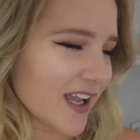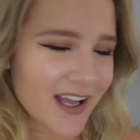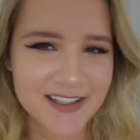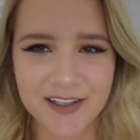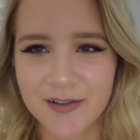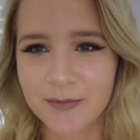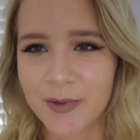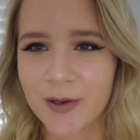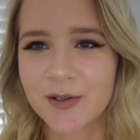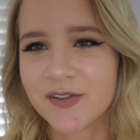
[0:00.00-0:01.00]
I guess I'll
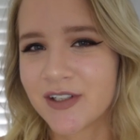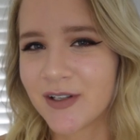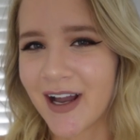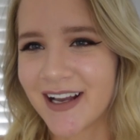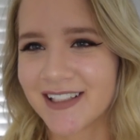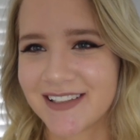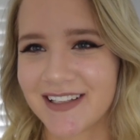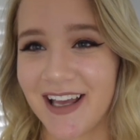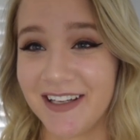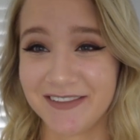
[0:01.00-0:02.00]
pose for you
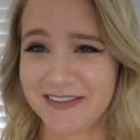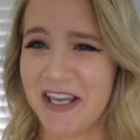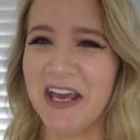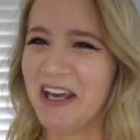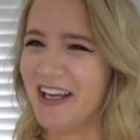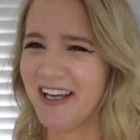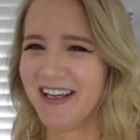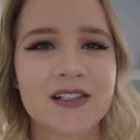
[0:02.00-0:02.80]
guys. I don't know.